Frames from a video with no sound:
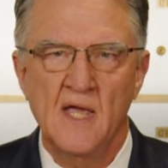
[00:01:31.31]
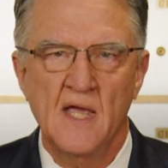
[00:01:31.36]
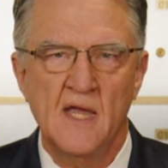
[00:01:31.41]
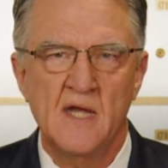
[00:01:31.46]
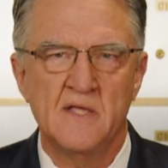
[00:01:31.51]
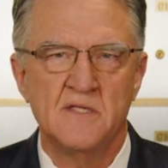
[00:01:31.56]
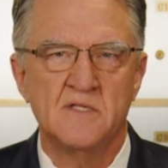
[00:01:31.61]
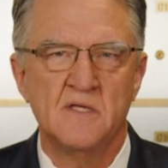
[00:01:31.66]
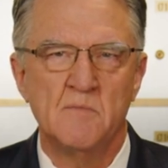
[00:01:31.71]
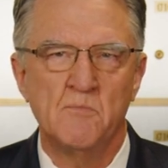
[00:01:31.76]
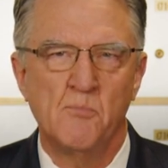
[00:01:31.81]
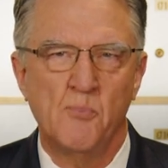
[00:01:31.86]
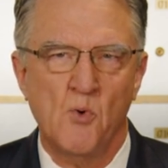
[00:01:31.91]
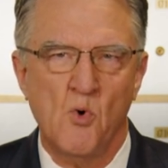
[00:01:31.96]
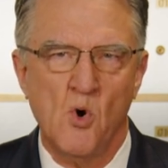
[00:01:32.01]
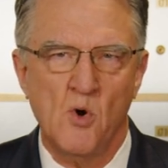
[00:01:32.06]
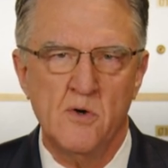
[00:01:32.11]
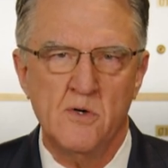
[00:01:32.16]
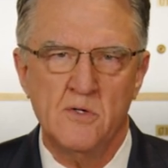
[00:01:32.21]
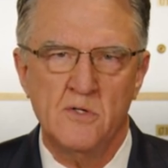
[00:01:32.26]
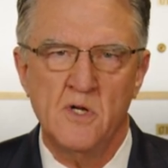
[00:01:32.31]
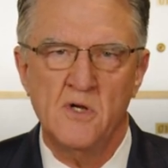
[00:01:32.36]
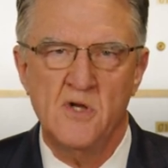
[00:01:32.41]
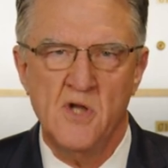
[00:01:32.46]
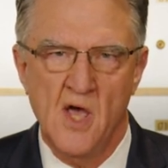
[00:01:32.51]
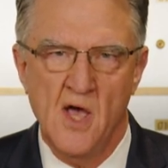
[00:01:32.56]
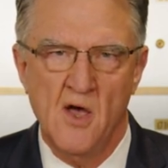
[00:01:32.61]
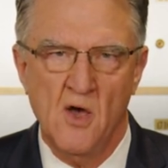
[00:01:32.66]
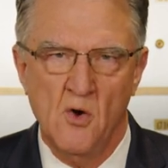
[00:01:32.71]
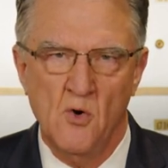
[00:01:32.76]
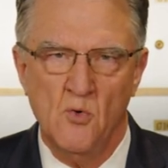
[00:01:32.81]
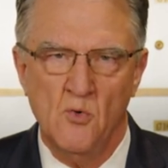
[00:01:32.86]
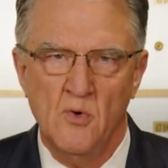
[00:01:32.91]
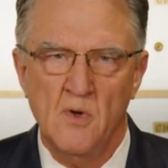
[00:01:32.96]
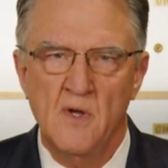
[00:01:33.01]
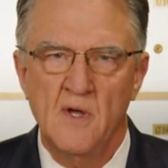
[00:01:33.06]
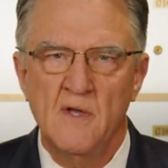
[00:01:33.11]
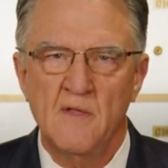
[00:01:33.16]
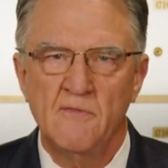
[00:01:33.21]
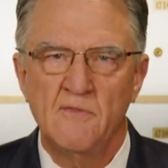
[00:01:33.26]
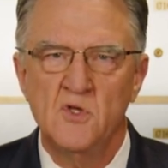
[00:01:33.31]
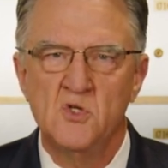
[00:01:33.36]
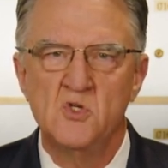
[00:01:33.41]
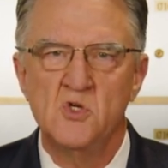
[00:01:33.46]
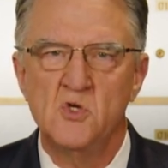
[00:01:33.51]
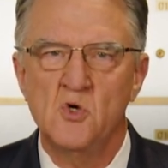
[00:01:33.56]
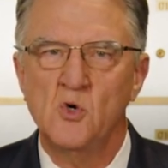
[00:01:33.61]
It is important to know that